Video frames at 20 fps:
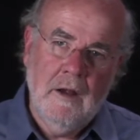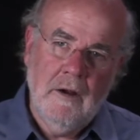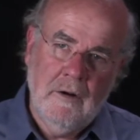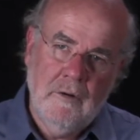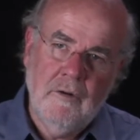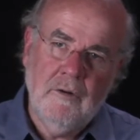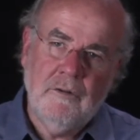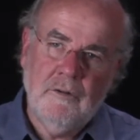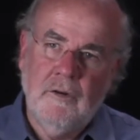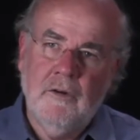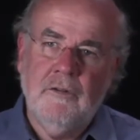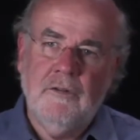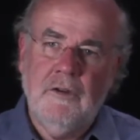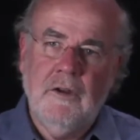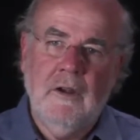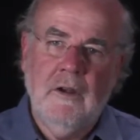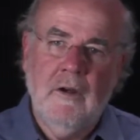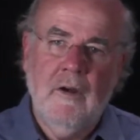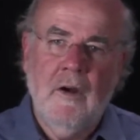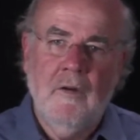
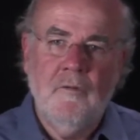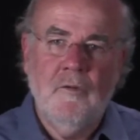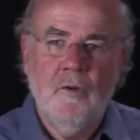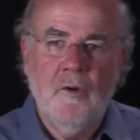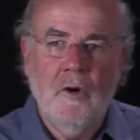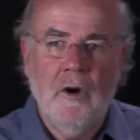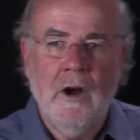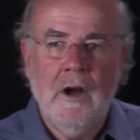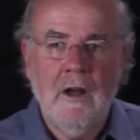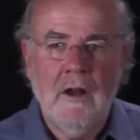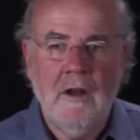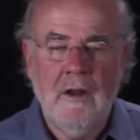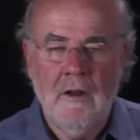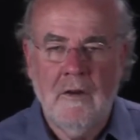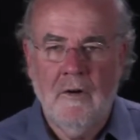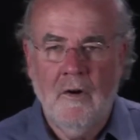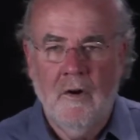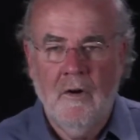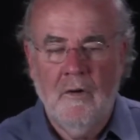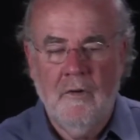Crisscrossing a variety
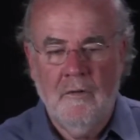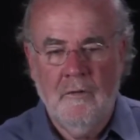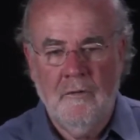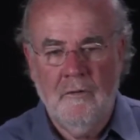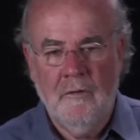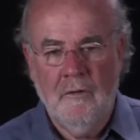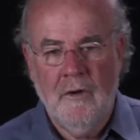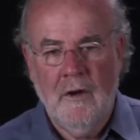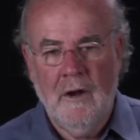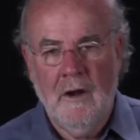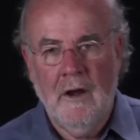of